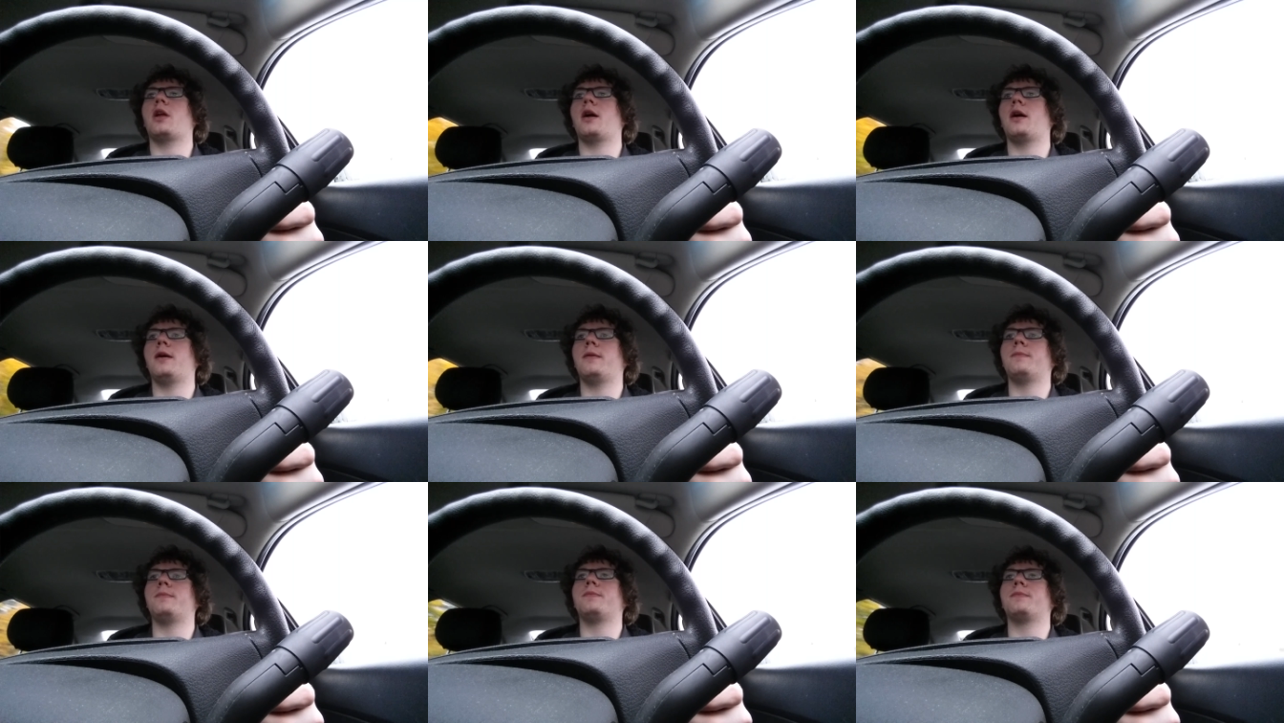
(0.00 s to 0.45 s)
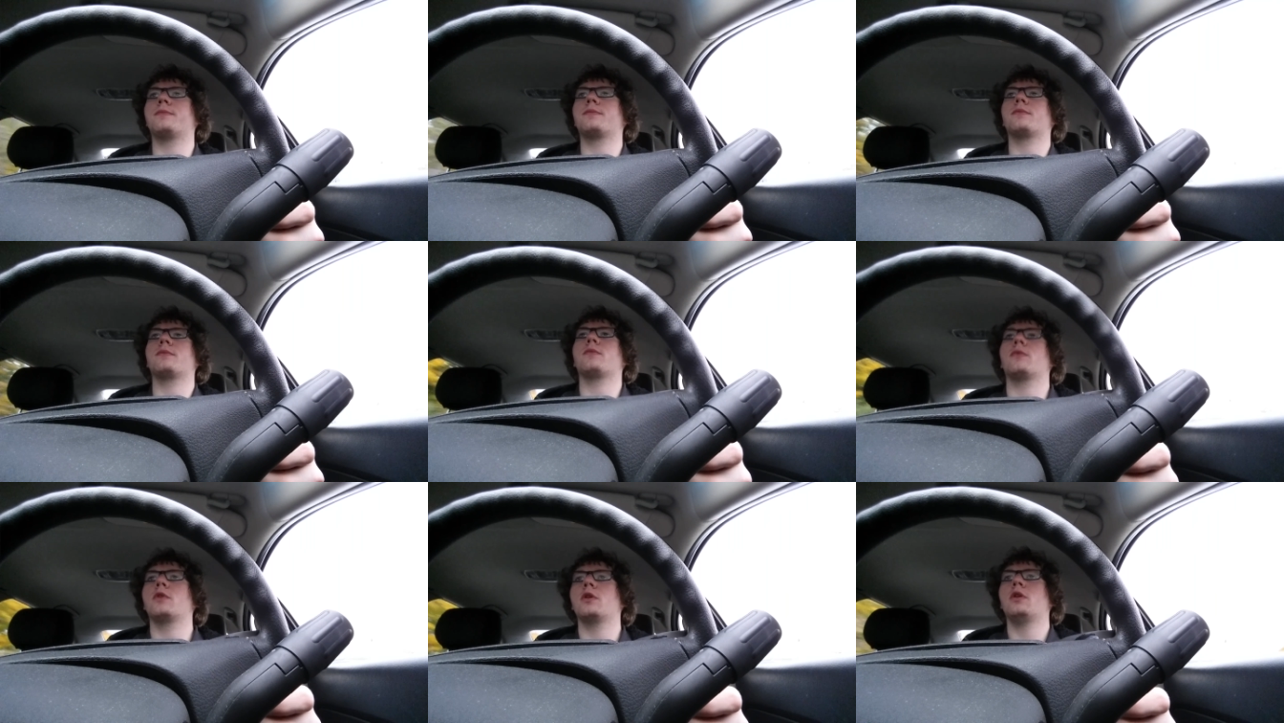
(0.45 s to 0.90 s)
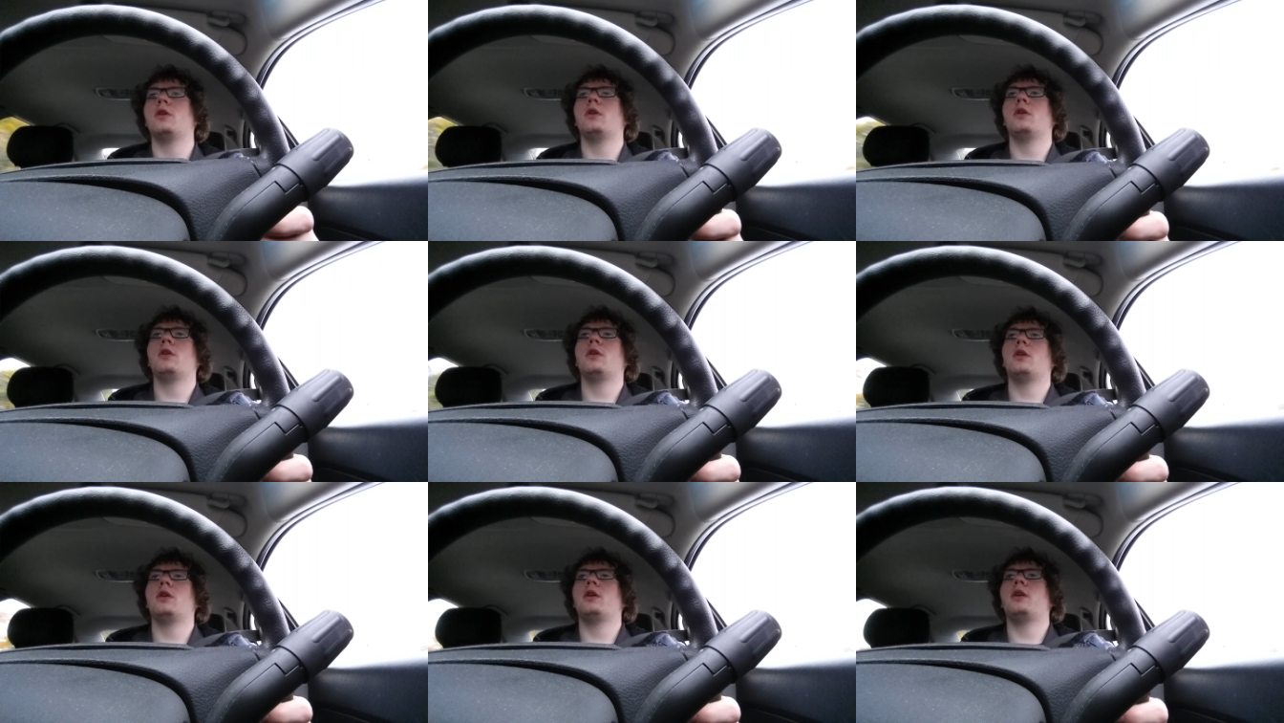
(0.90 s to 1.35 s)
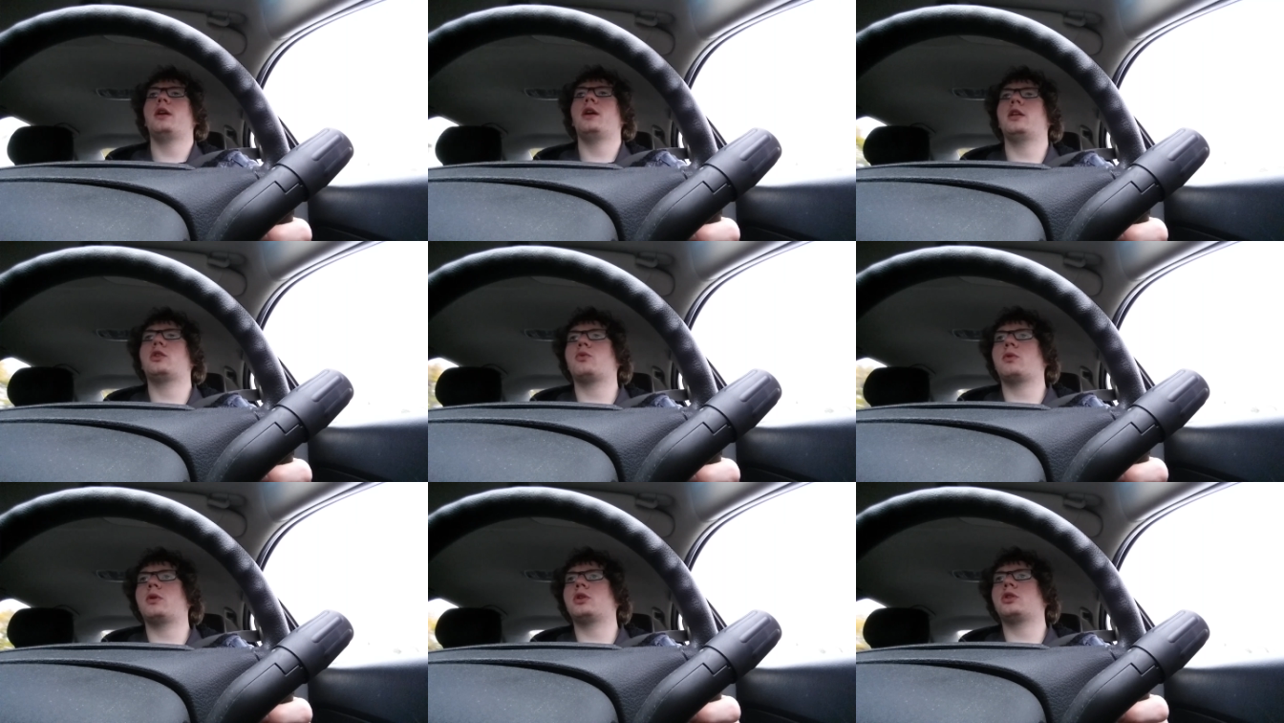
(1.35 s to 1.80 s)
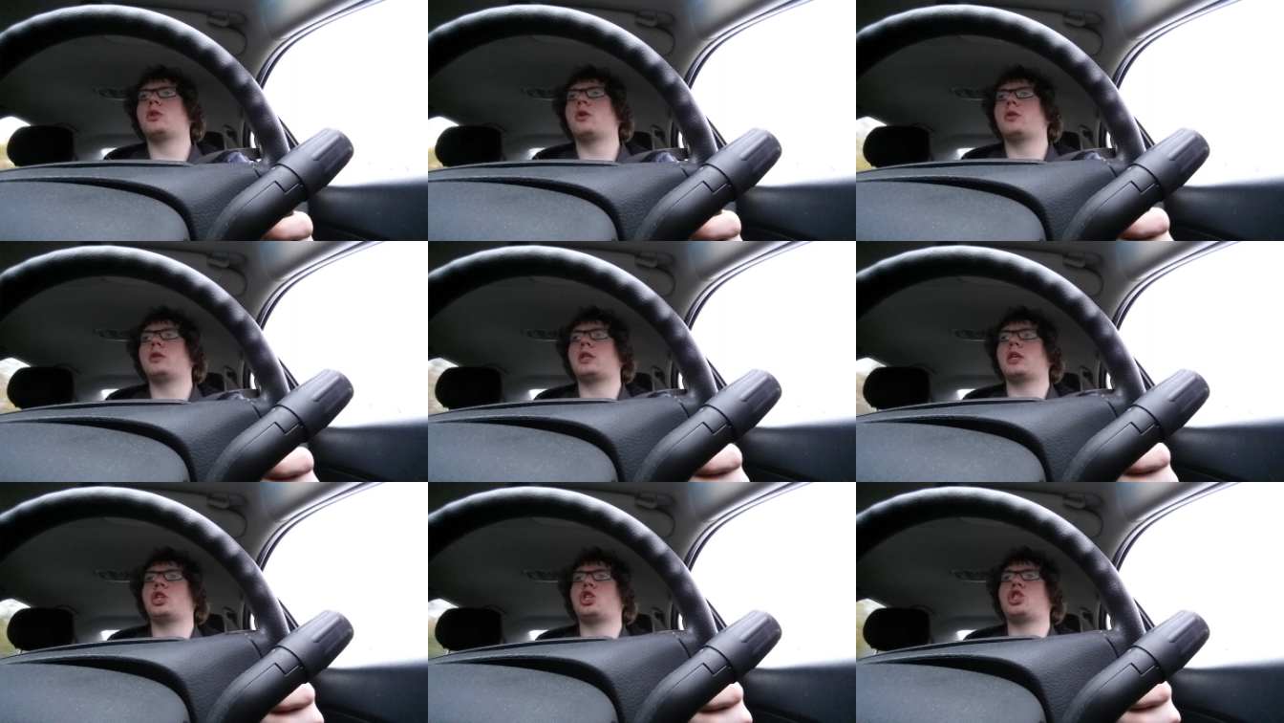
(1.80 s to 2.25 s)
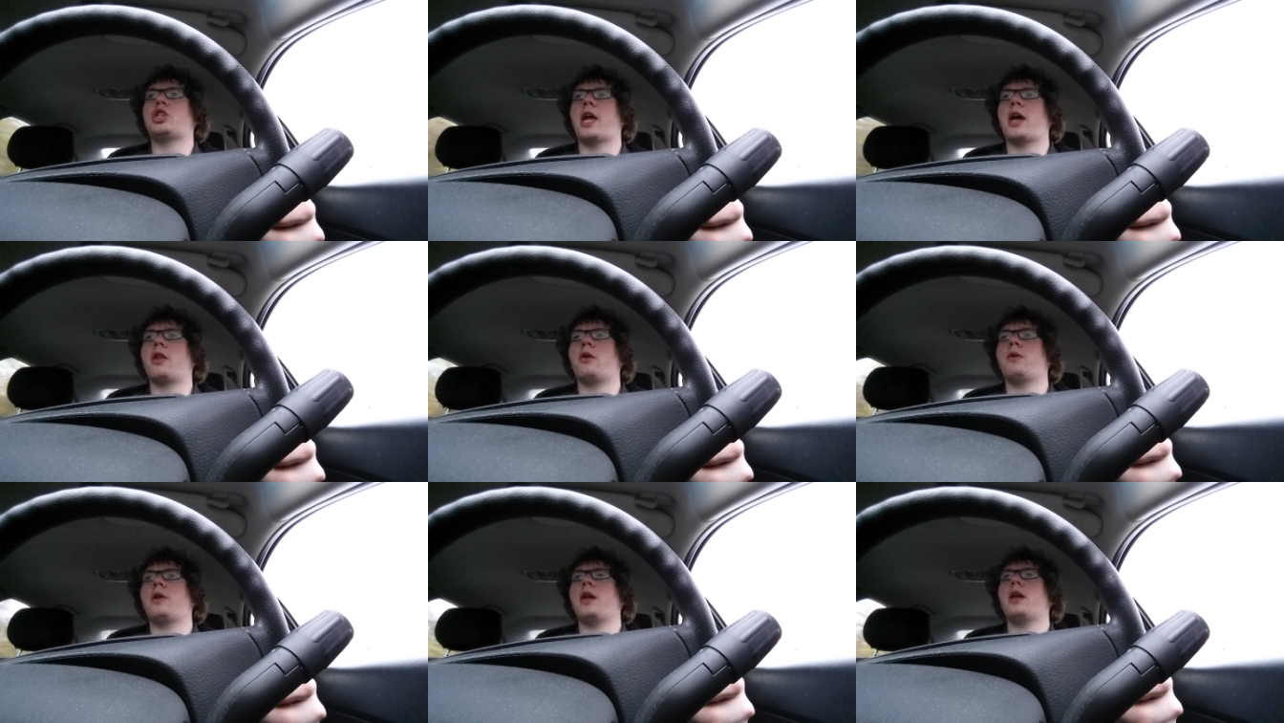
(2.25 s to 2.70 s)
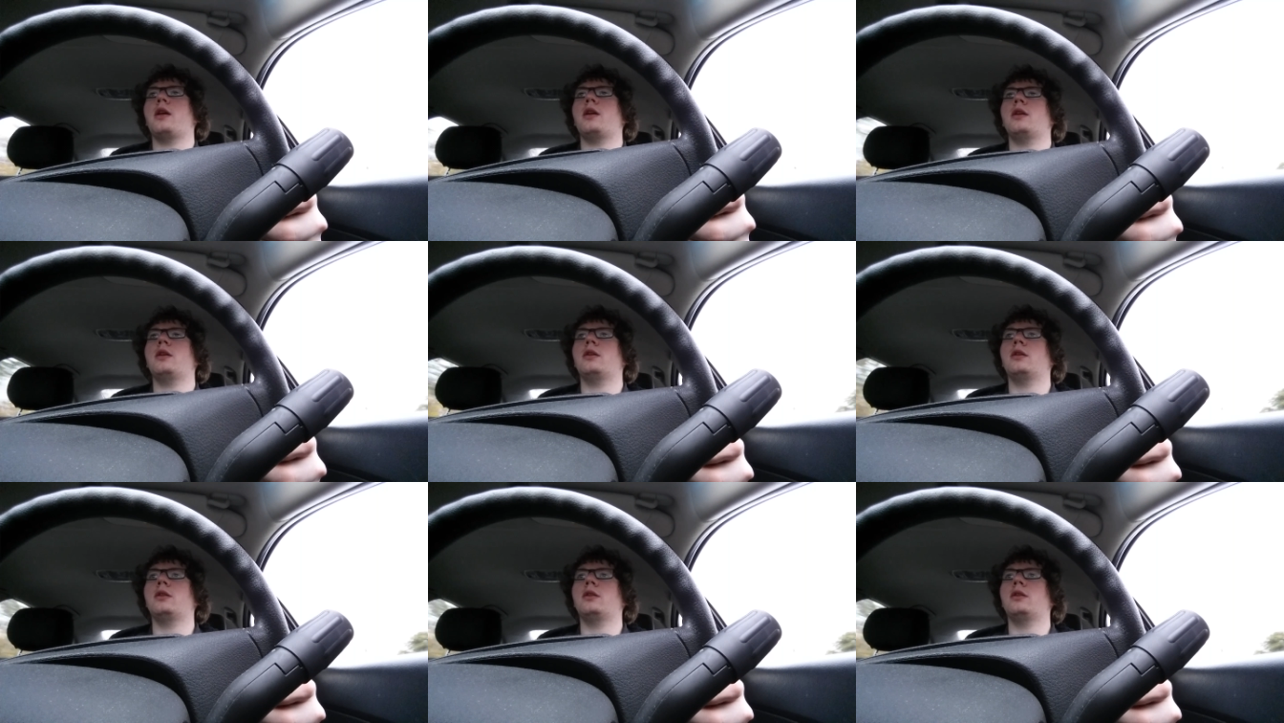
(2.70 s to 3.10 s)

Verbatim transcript: Um, it's what is known as a shadow day.